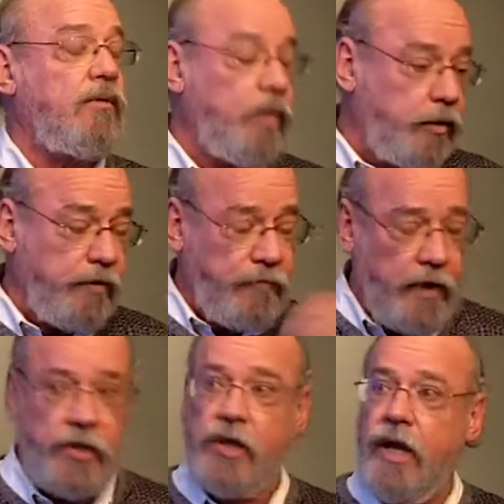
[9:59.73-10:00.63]
when we
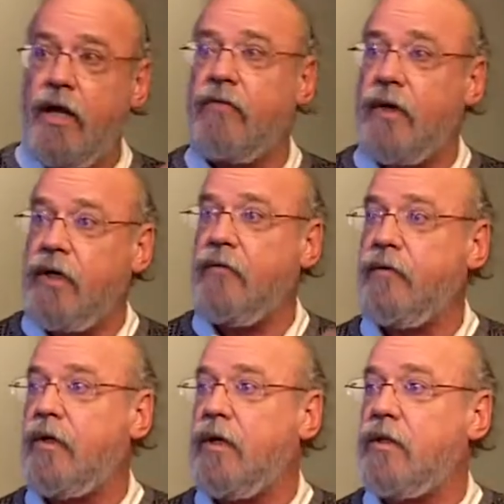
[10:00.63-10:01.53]
function out of our
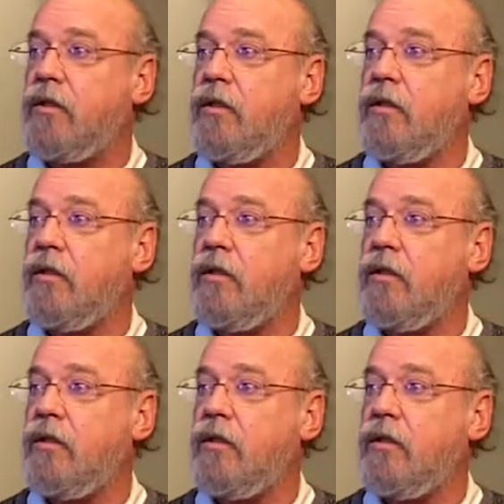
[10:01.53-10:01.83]
giftedness.